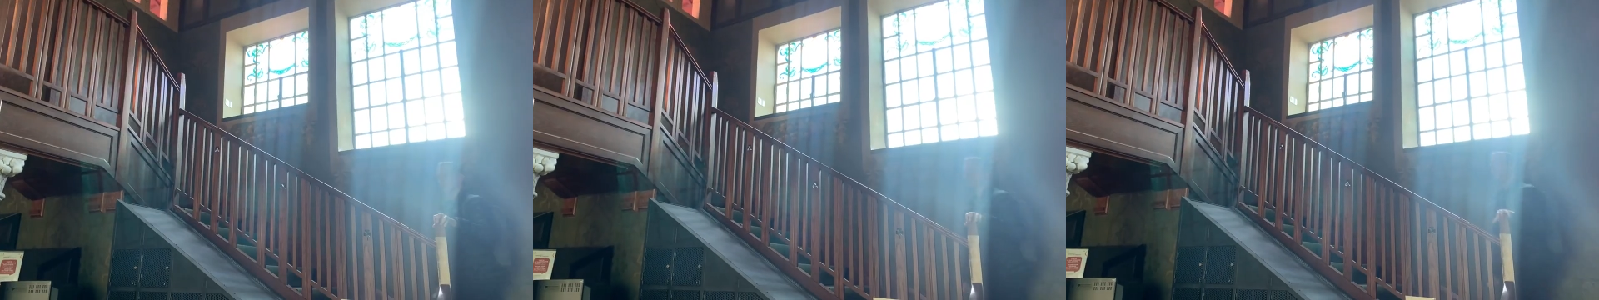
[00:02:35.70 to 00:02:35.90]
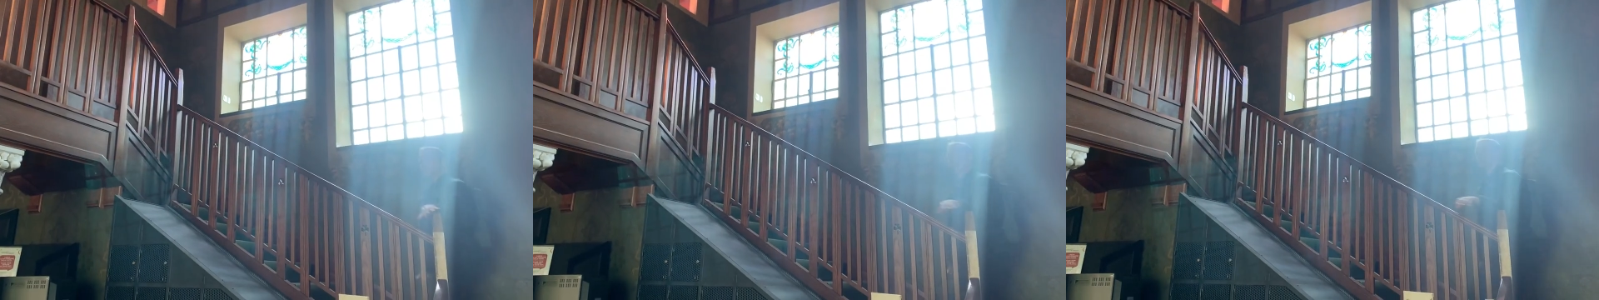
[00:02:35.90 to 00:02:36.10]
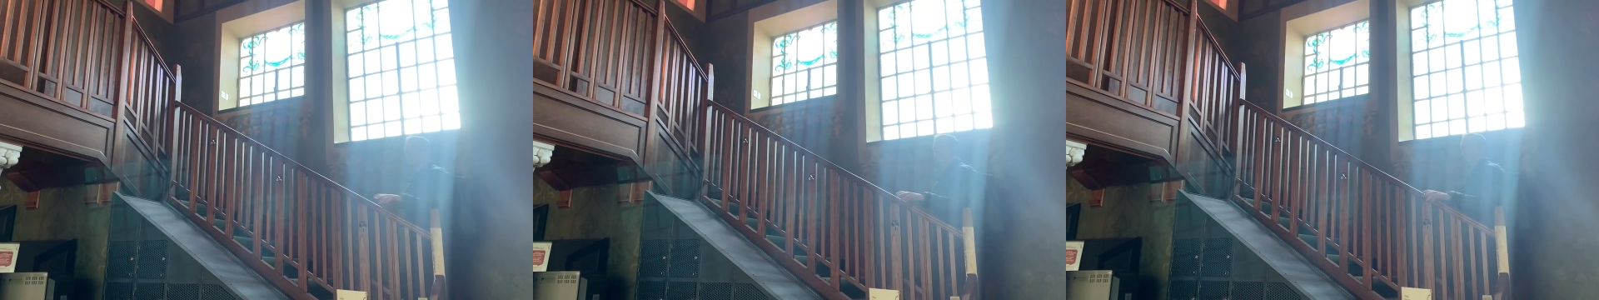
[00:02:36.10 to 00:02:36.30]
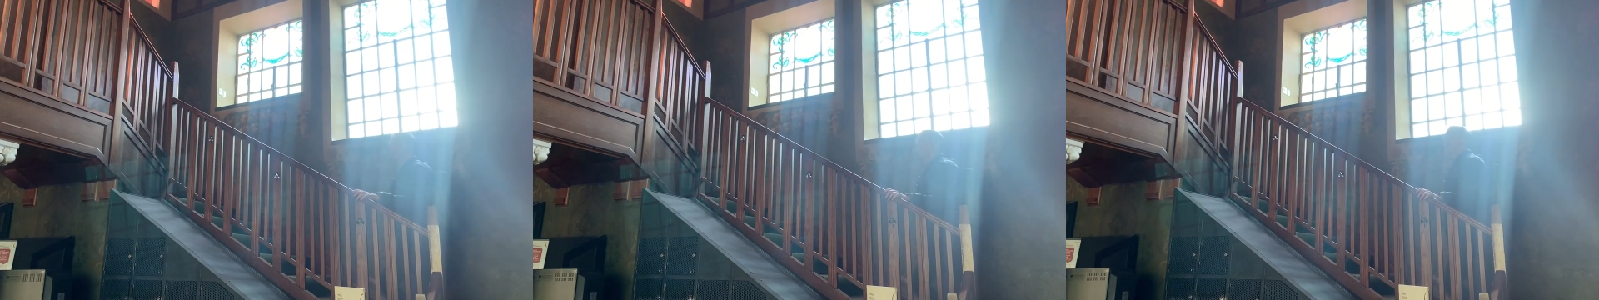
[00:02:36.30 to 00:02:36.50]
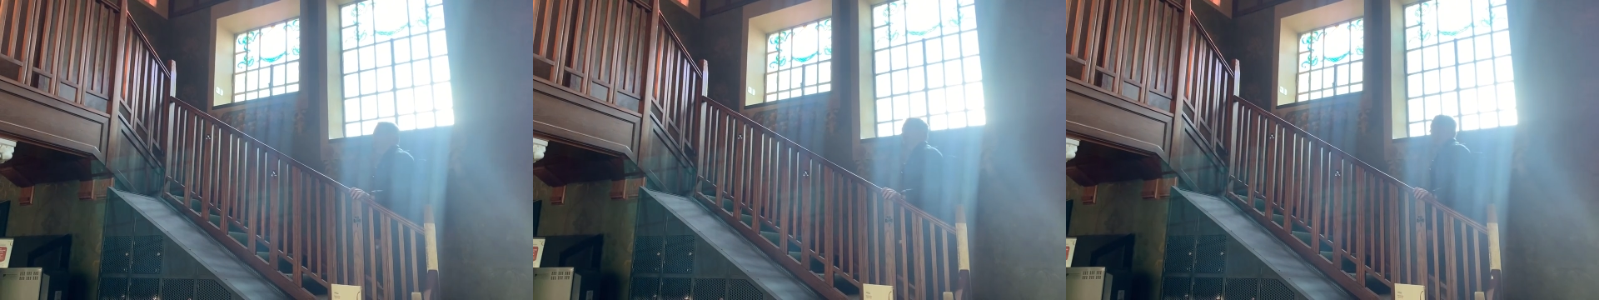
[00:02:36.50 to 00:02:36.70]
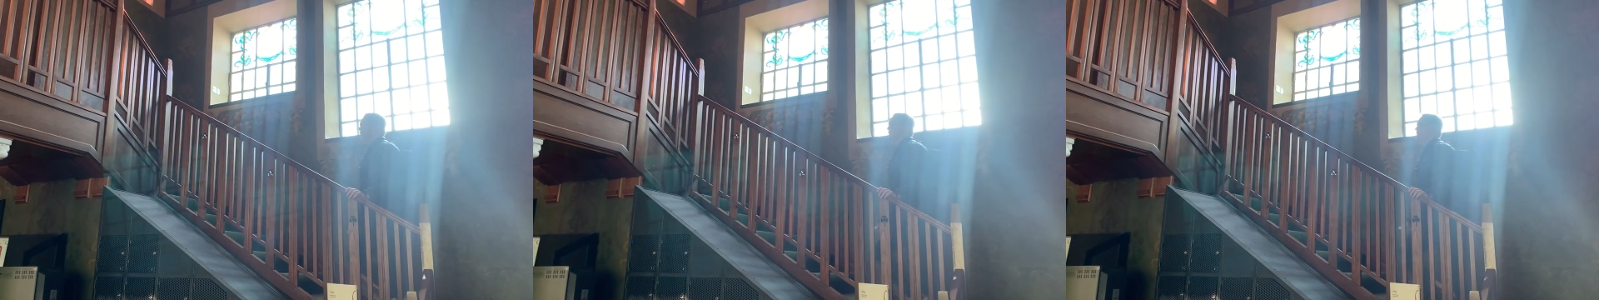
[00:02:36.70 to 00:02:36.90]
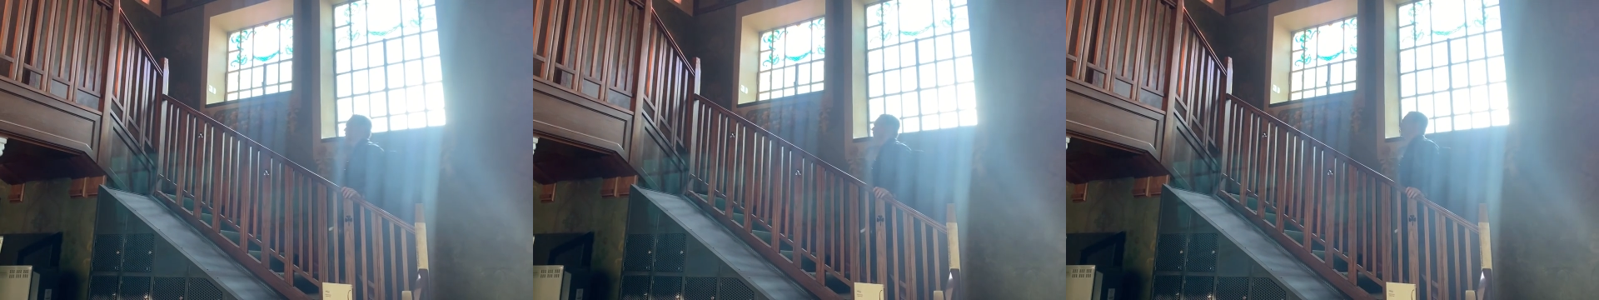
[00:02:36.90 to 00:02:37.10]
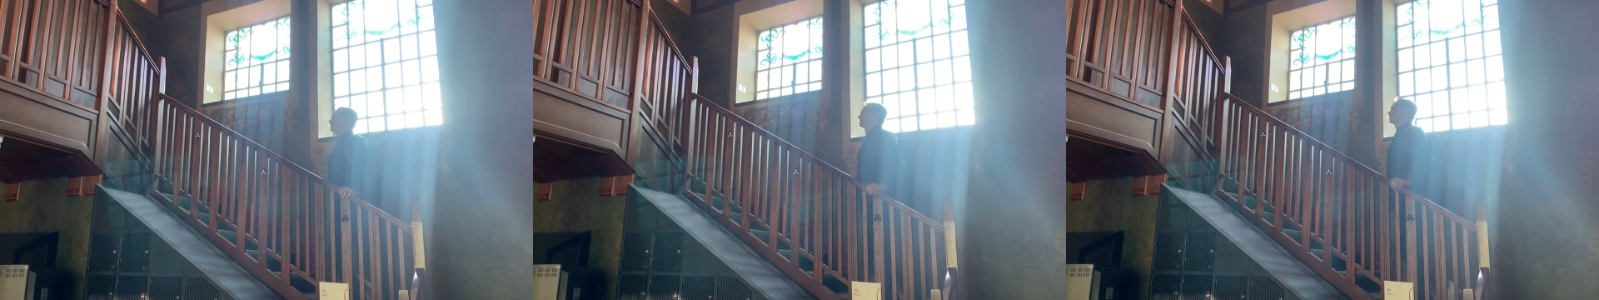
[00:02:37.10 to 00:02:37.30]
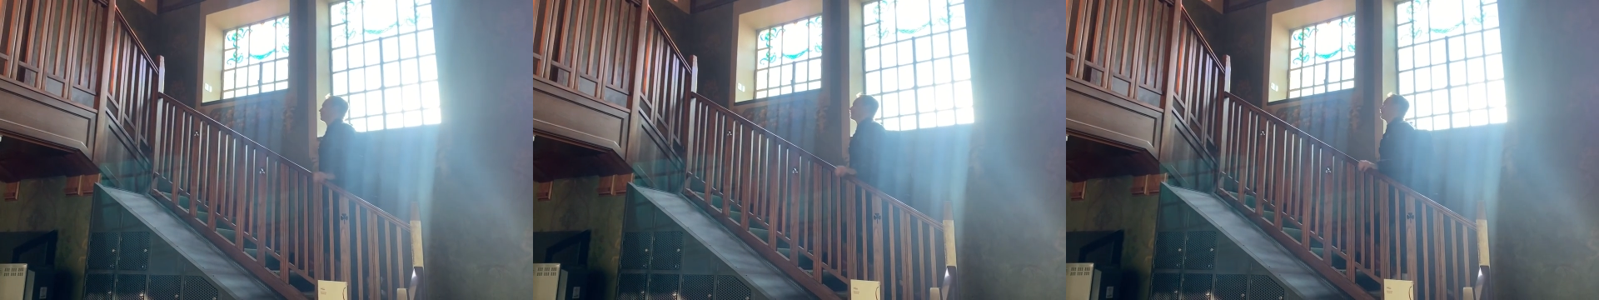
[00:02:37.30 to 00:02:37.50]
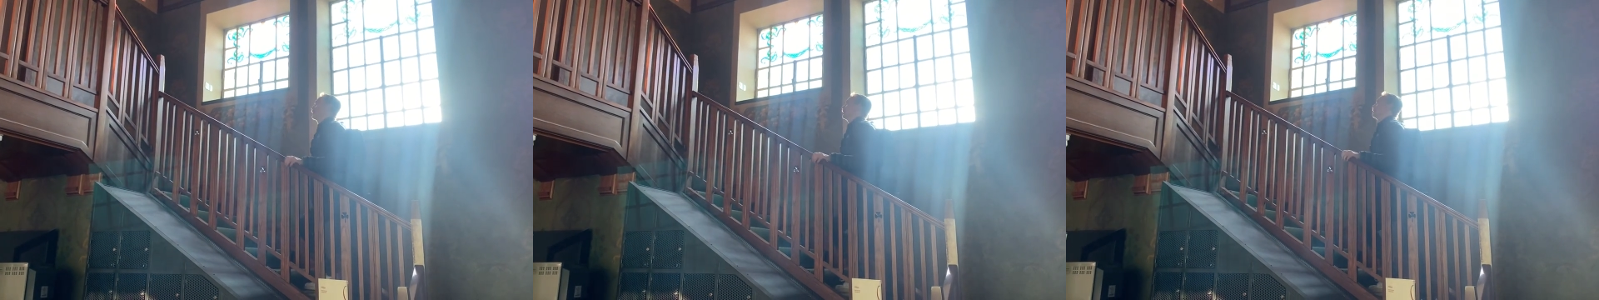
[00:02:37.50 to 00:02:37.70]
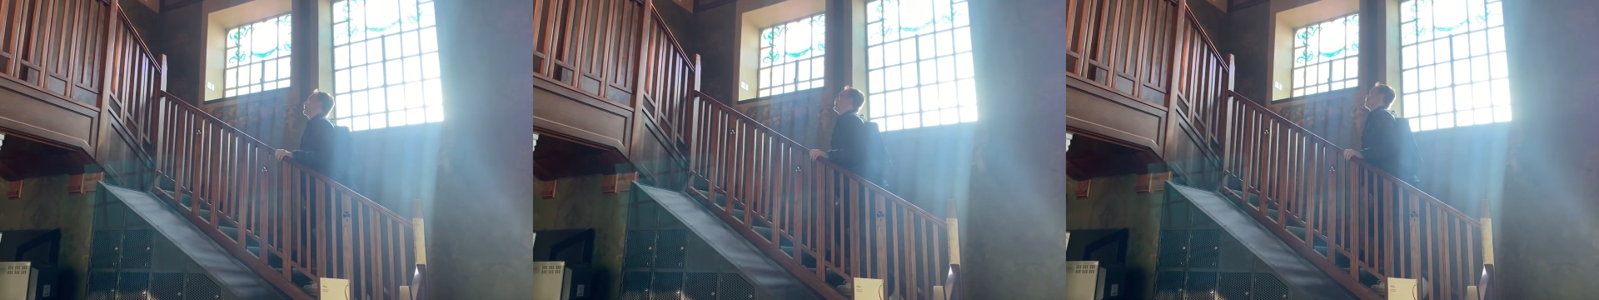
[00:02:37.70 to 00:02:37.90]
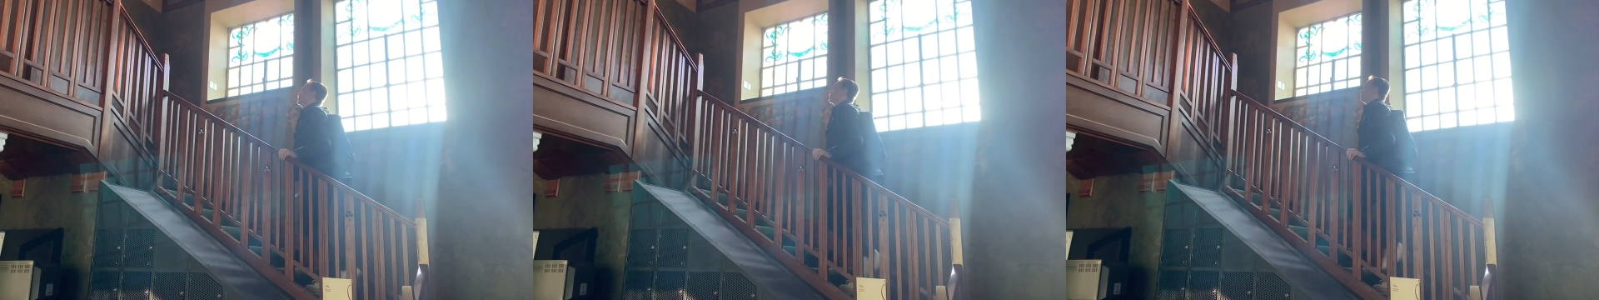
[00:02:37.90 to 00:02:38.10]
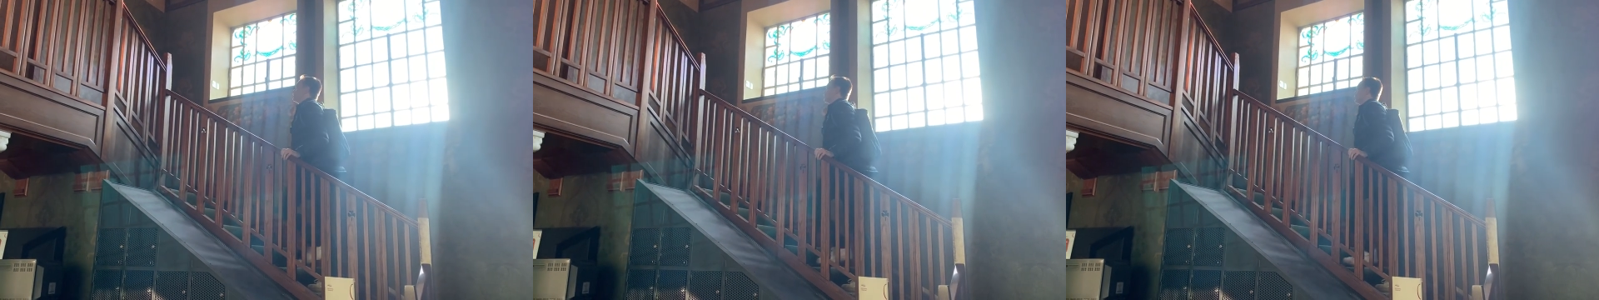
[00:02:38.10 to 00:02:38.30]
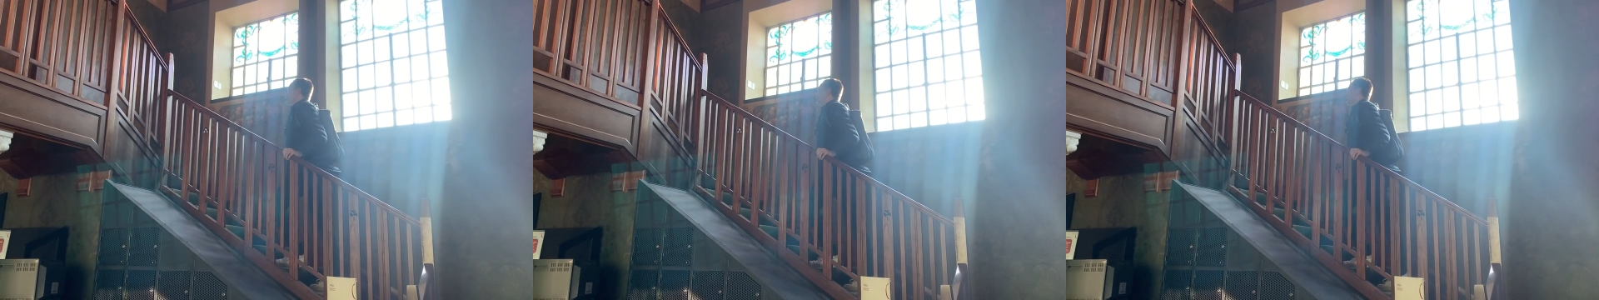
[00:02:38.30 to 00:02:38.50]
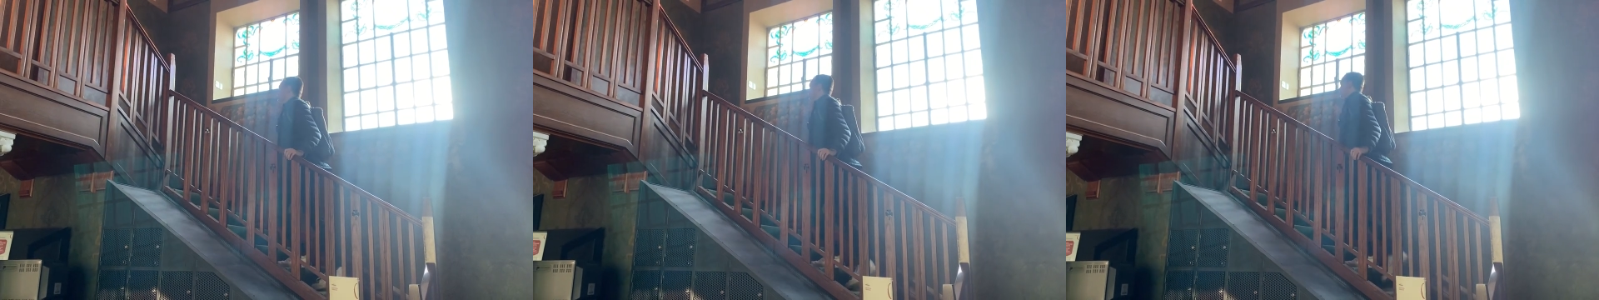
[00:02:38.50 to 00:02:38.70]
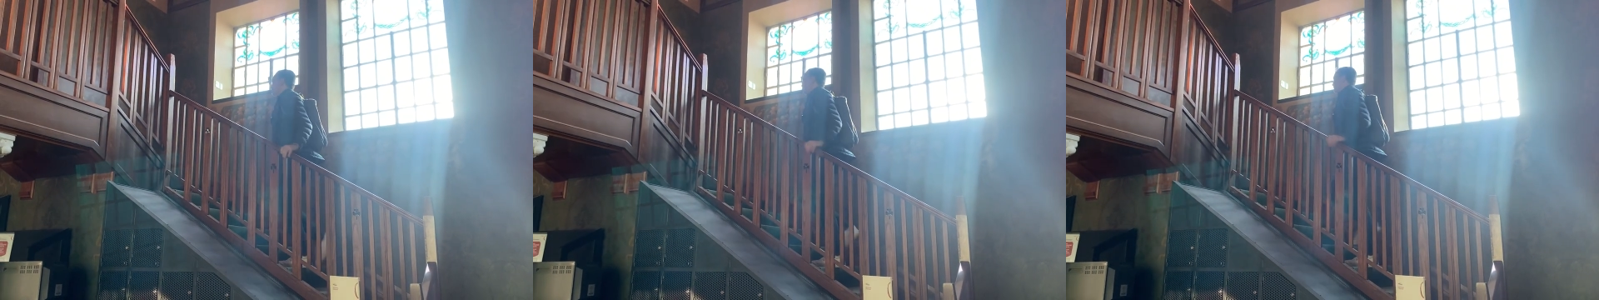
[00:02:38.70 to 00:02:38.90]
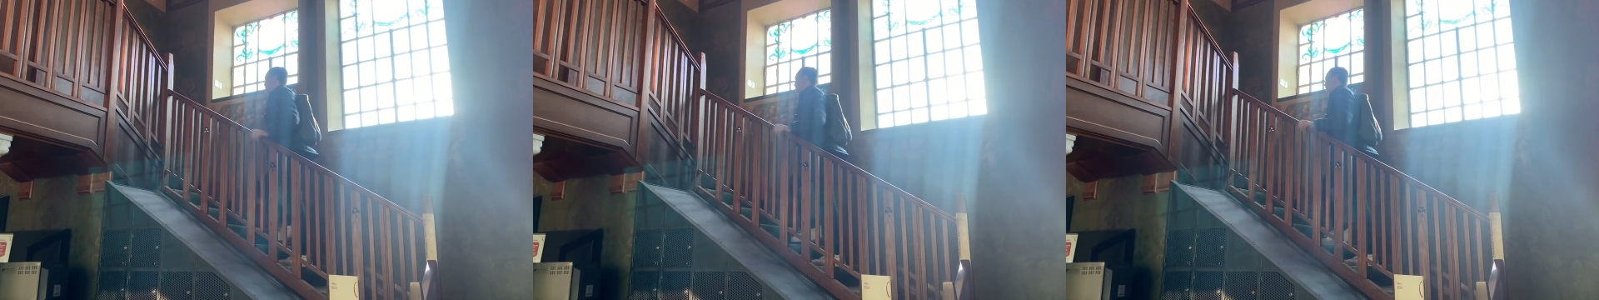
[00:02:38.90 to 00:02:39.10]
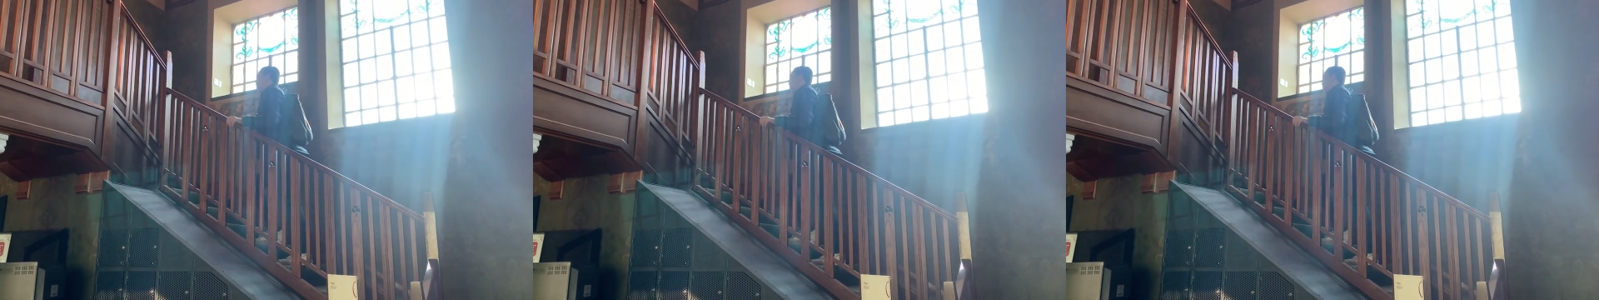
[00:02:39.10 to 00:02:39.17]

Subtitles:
(no speaker visible)